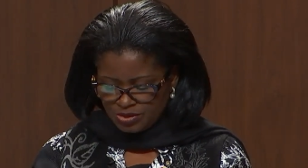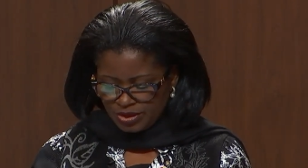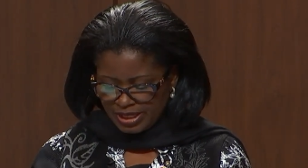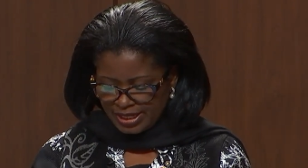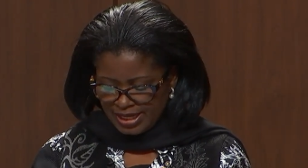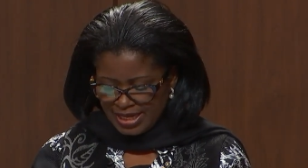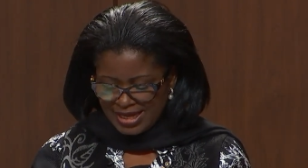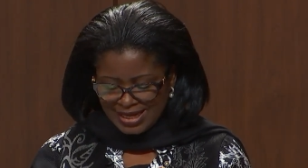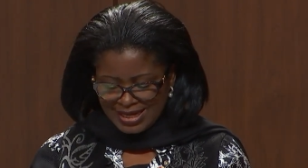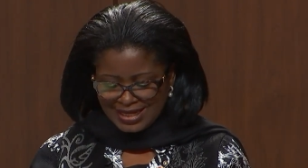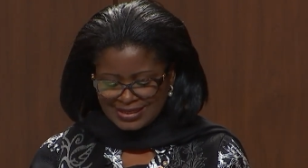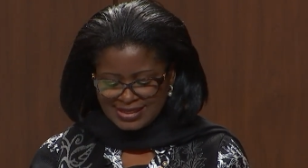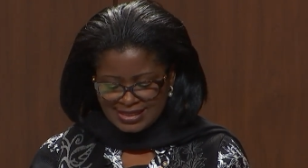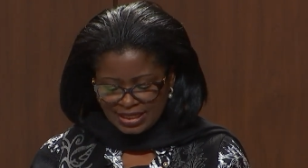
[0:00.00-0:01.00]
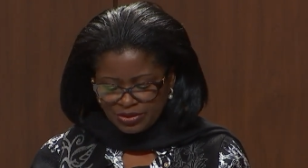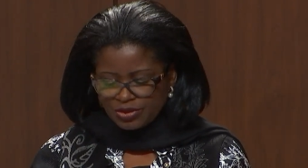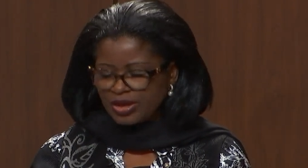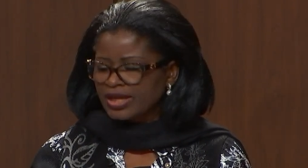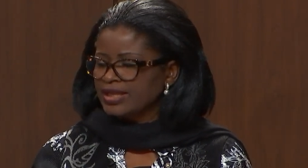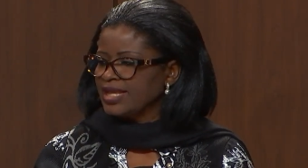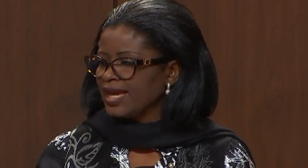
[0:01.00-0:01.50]
if not the duty,
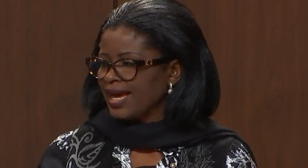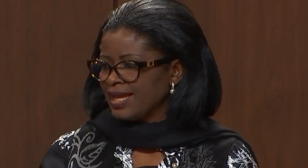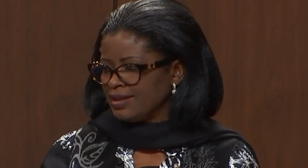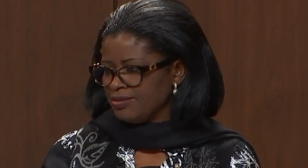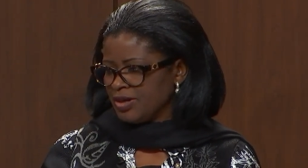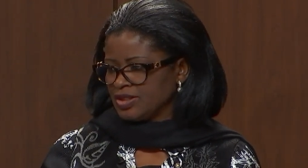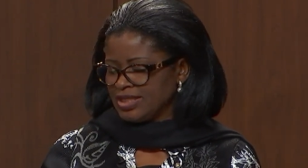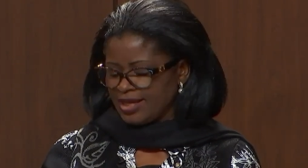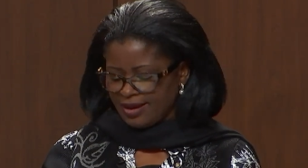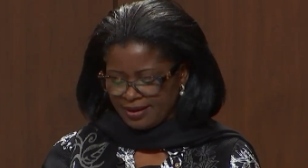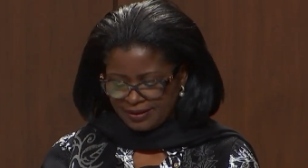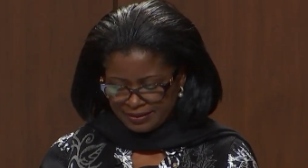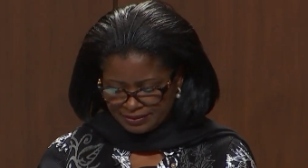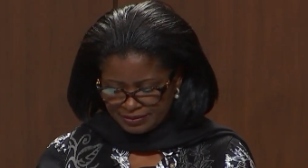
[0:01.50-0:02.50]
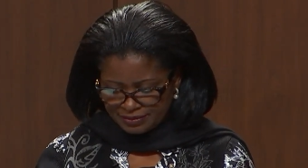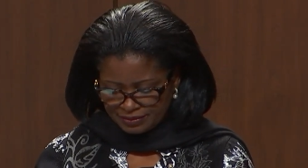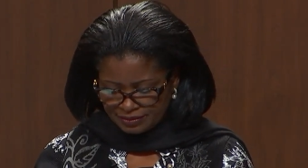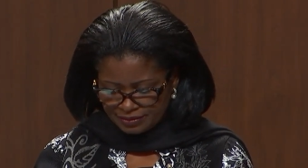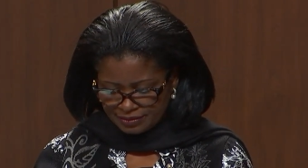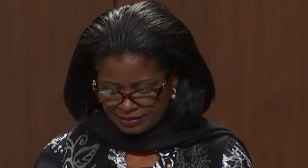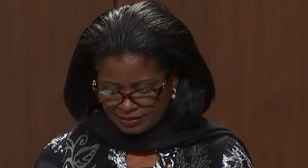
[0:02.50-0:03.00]
of ensuring
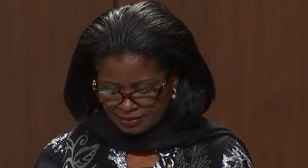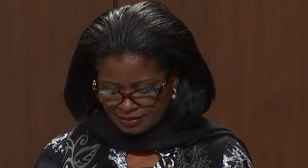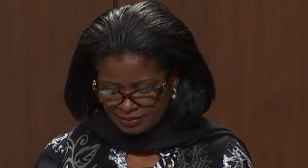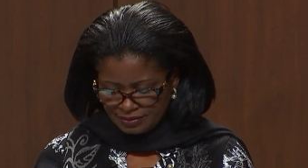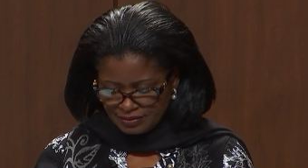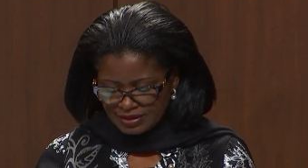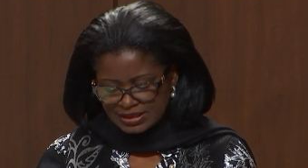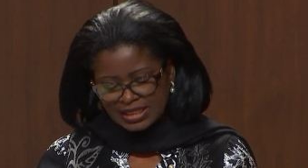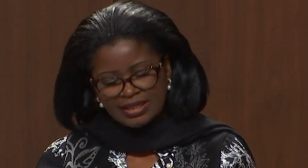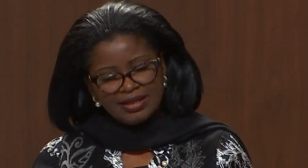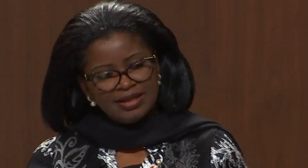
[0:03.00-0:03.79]
food security.